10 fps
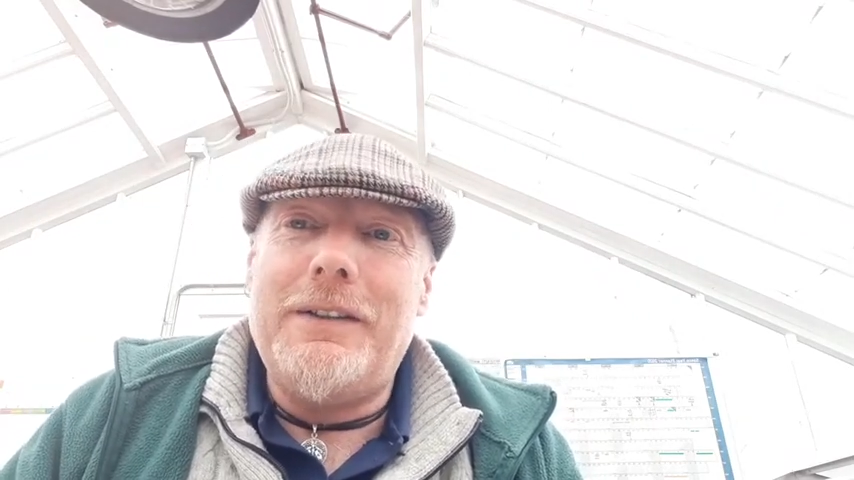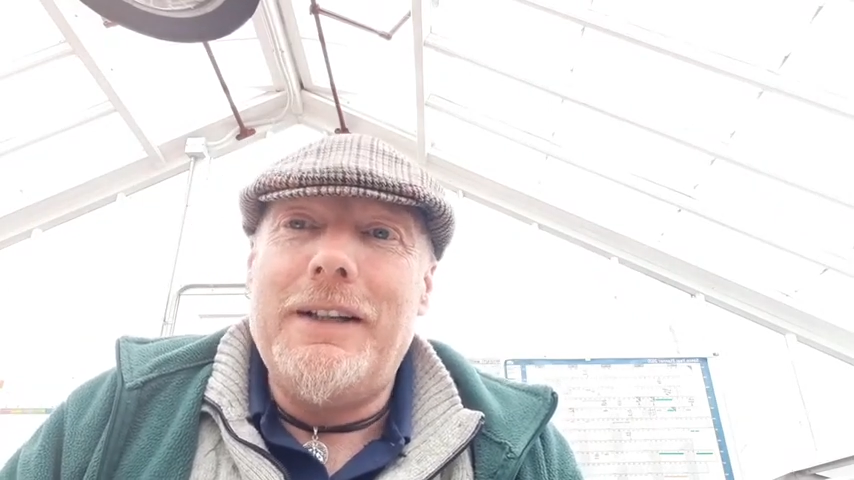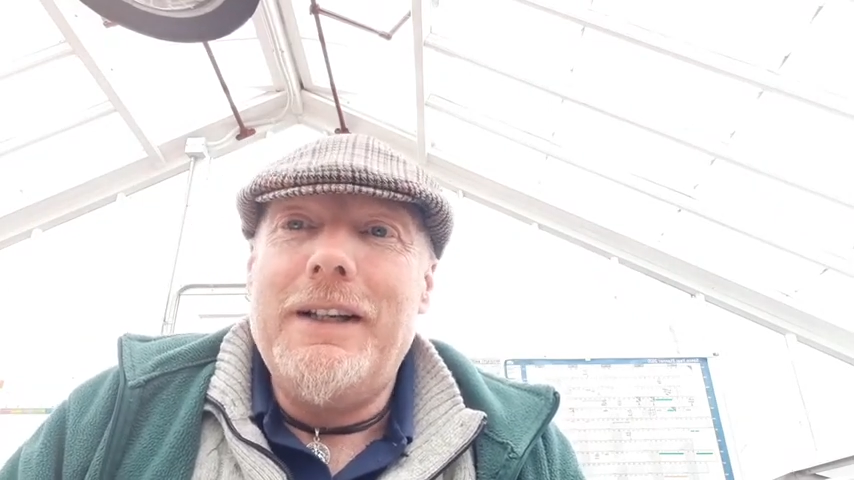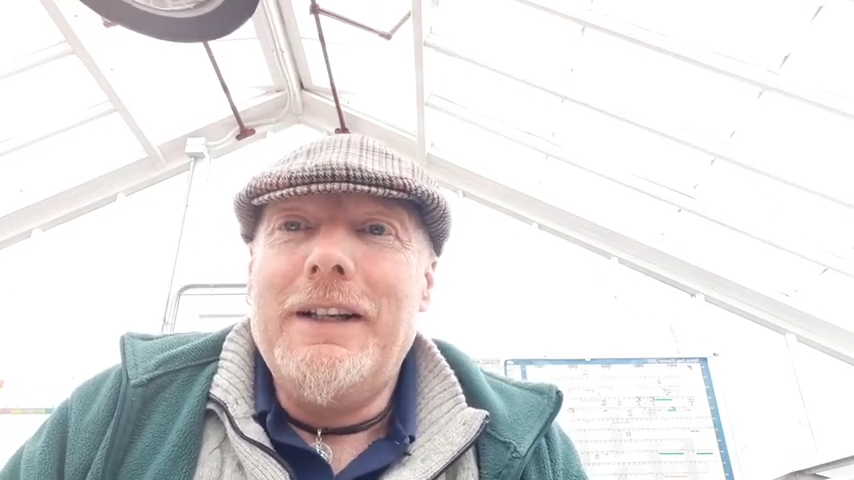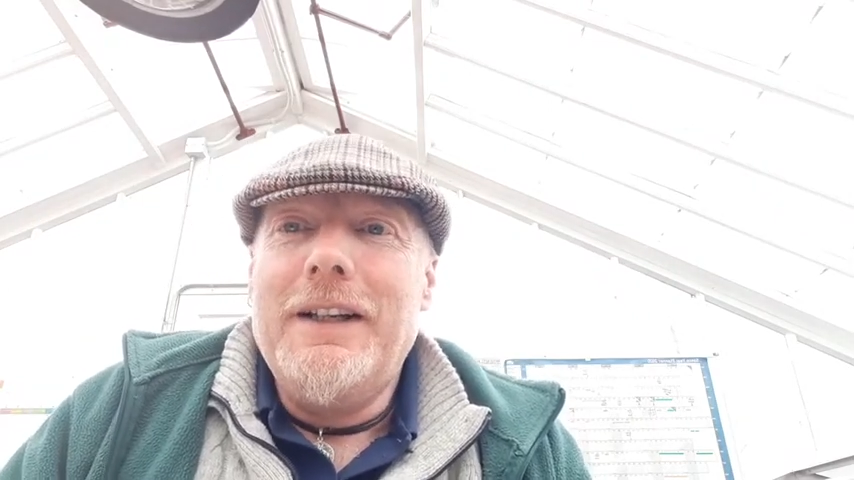
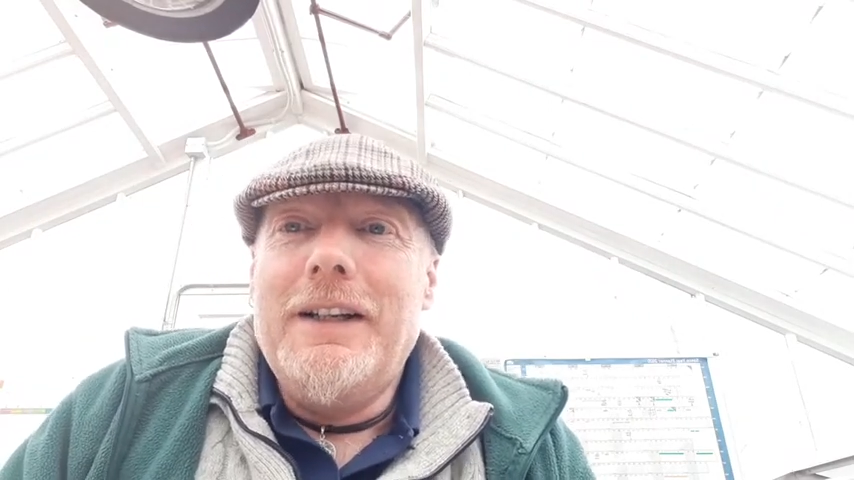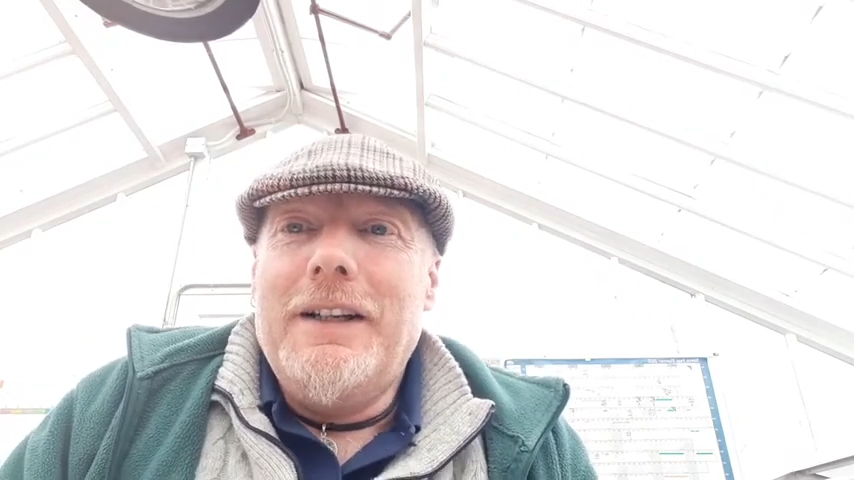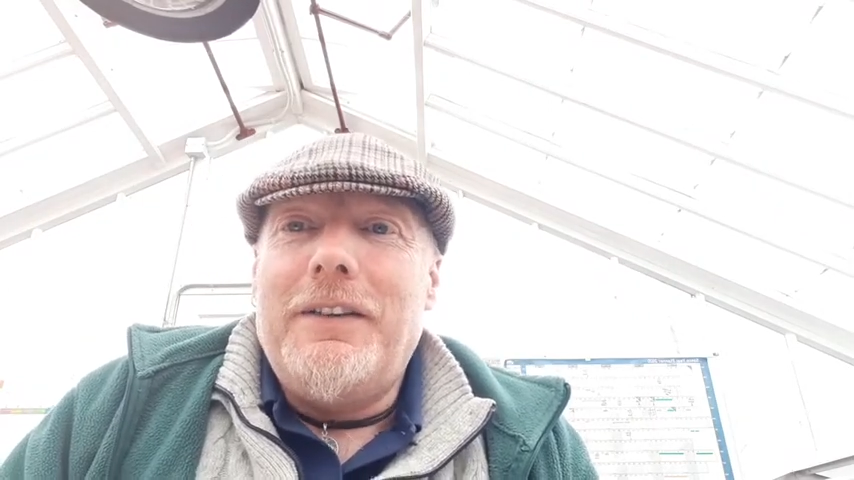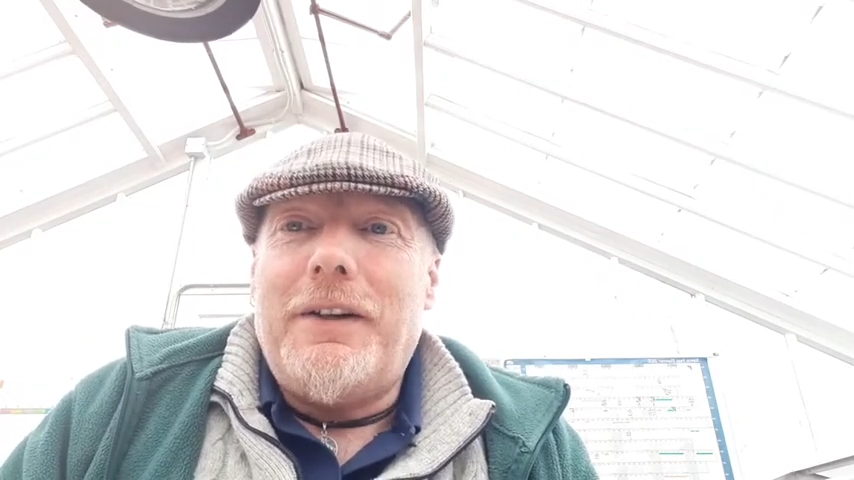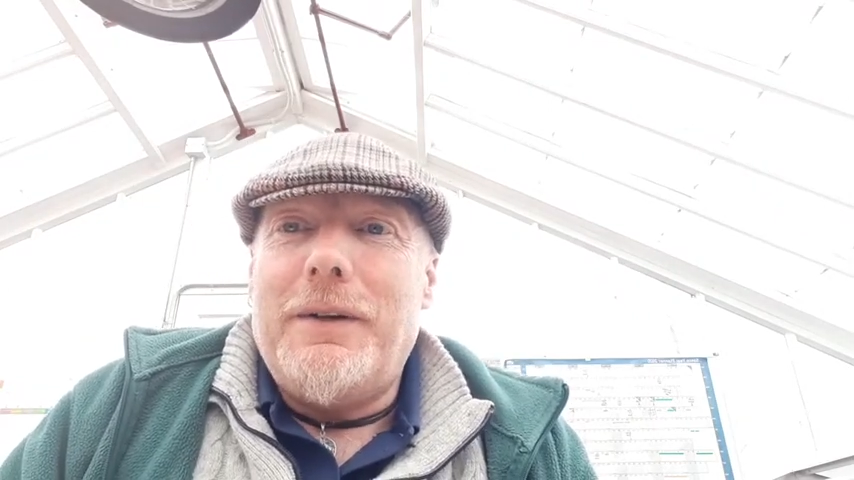So
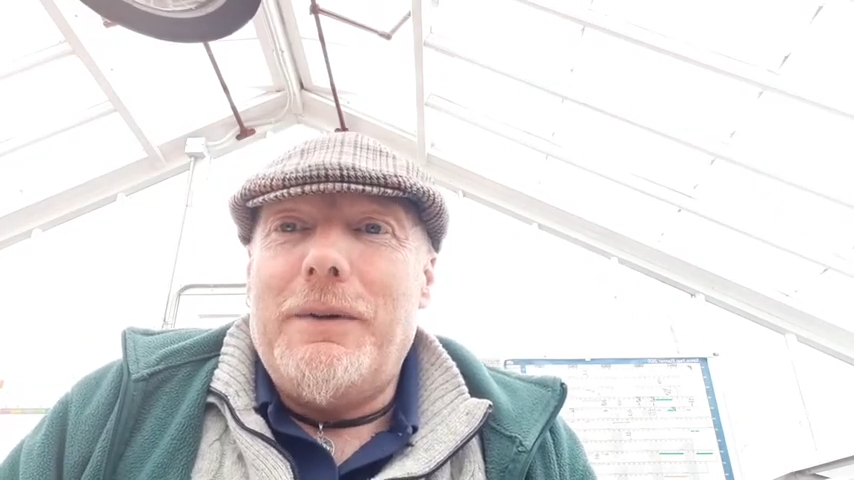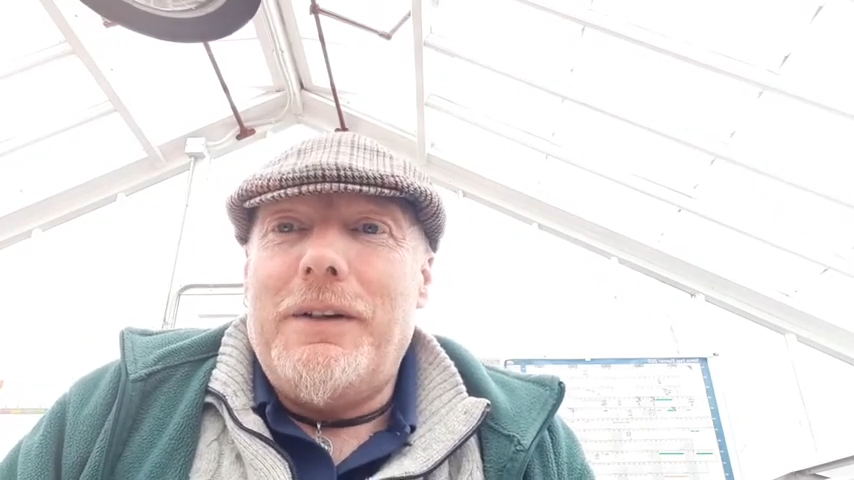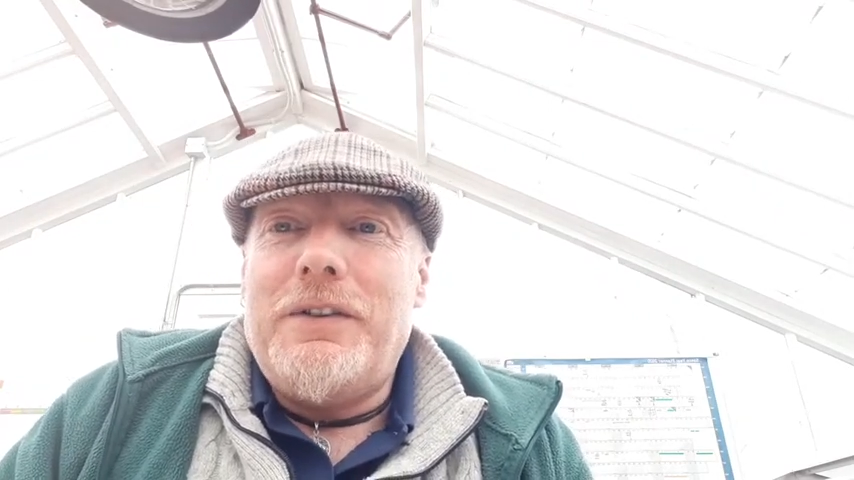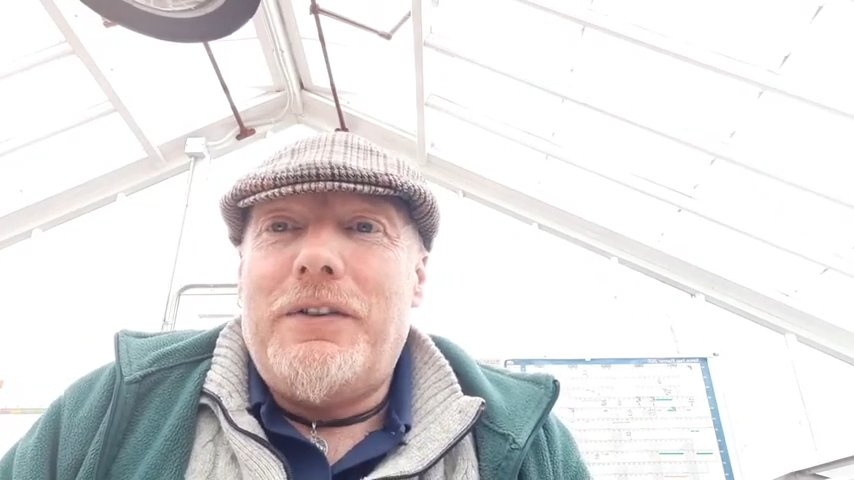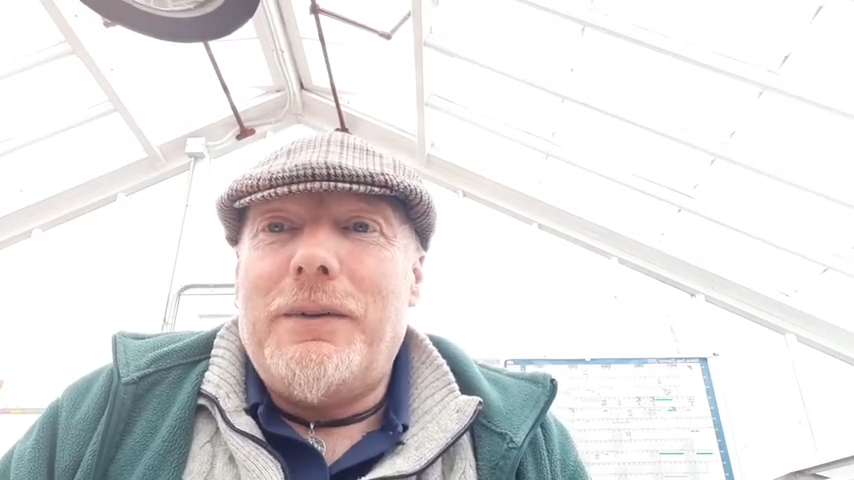until
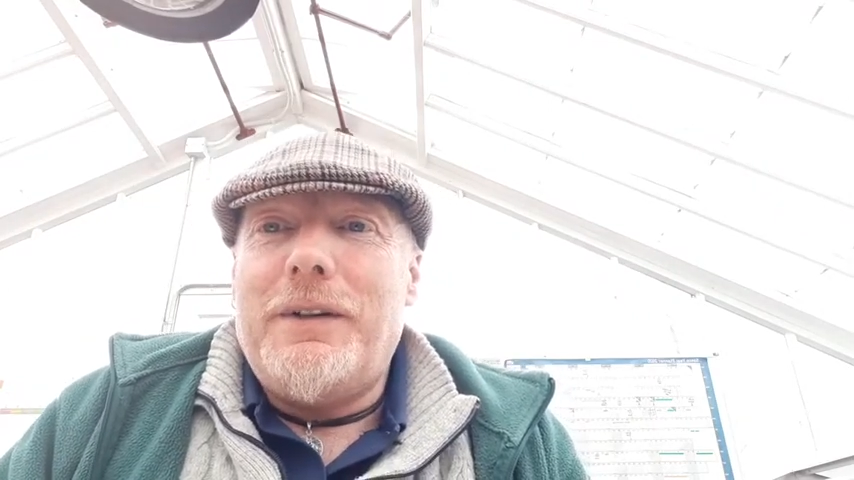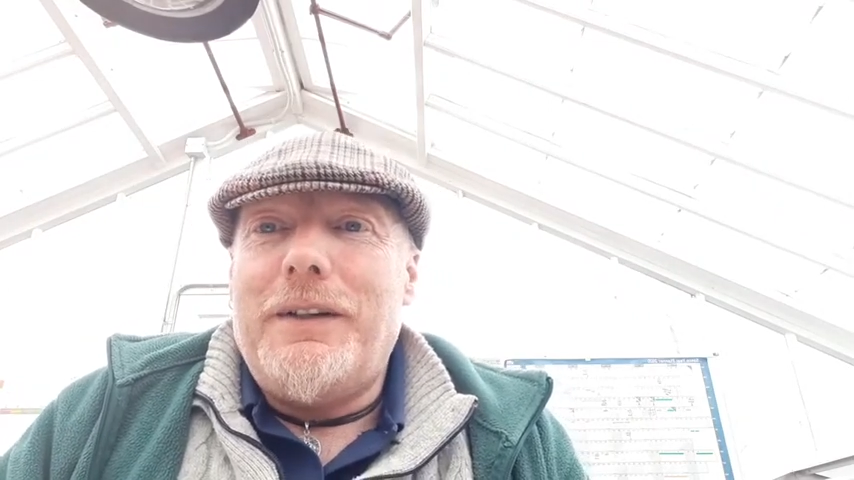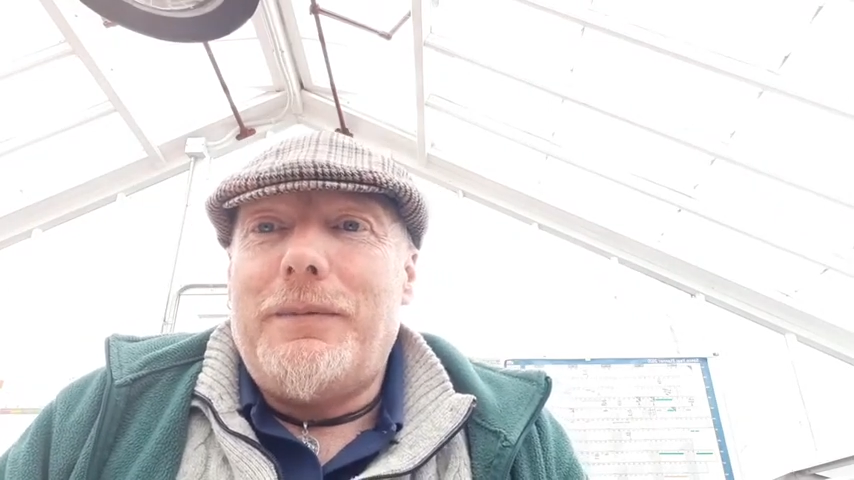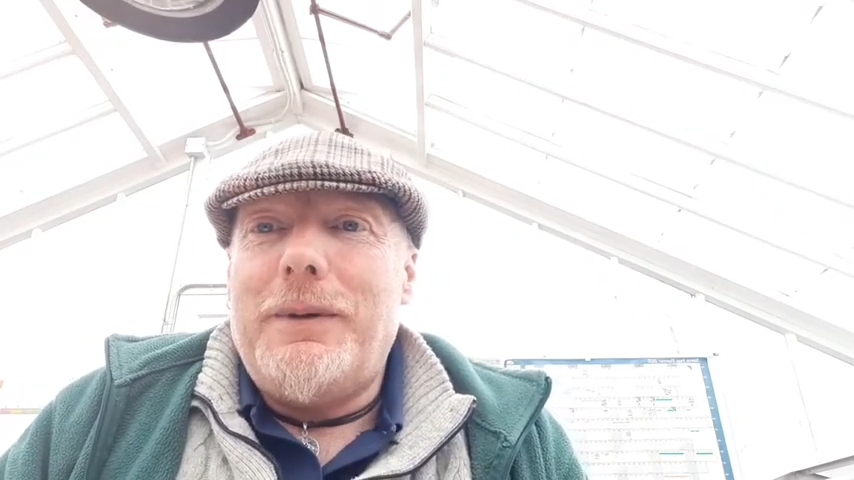next week,